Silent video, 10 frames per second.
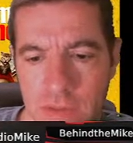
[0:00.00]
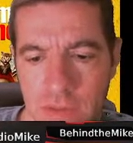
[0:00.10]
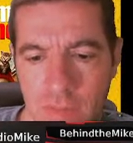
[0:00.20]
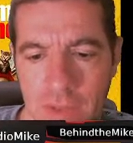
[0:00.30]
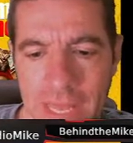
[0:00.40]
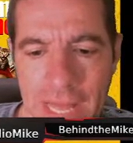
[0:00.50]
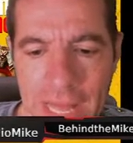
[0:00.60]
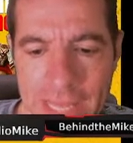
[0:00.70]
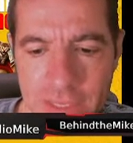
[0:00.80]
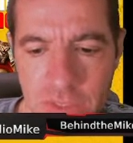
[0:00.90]
my
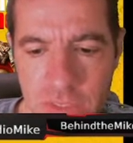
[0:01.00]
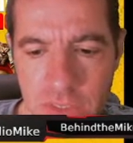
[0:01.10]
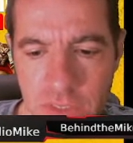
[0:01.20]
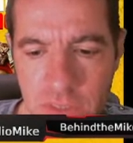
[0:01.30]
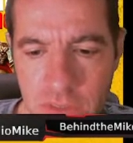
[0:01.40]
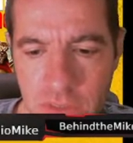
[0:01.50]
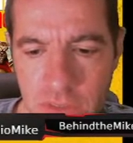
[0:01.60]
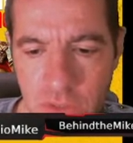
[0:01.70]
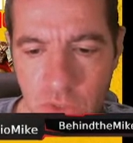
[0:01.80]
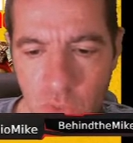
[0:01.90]
highest
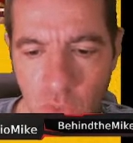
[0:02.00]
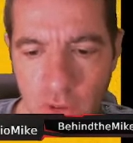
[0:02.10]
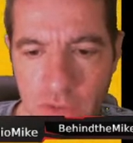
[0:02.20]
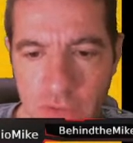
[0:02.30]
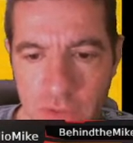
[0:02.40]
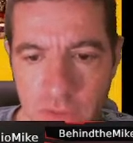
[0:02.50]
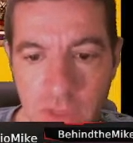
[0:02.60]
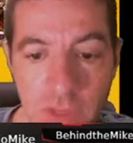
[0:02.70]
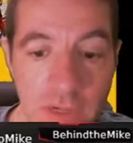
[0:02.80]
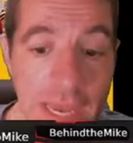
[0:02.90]
score ever.
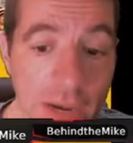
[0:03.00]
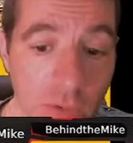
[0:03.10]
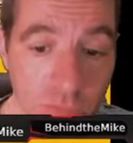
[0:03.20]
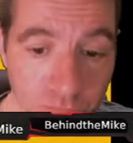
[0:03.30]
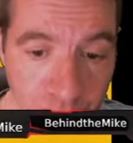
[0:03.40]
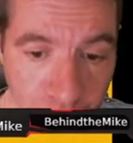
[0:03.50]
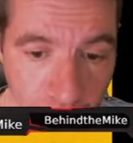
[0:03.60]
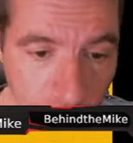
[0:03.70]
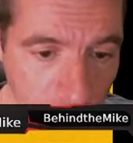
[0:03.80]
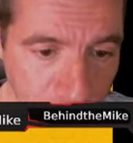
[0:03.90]
Now,
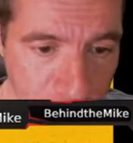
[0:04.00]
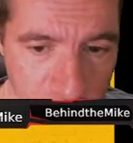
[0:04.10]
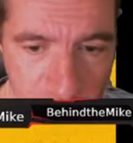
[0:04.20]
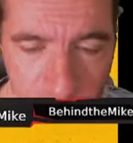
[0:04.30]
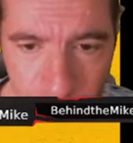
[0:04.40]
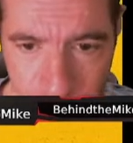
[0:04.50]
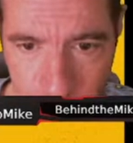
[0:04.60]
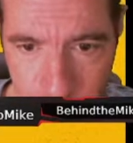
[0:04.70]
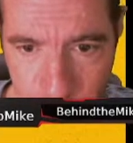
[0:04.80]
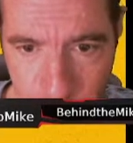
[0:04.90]
to put this into
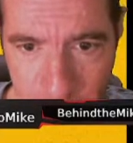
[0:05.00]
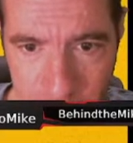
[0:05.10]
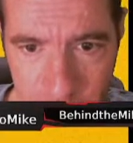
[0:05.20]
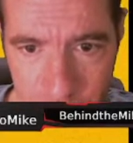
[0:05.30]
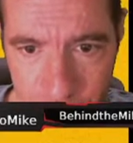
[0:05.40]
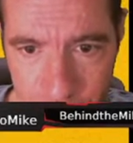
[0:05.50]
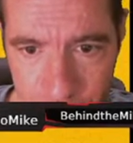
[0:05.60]
perspective,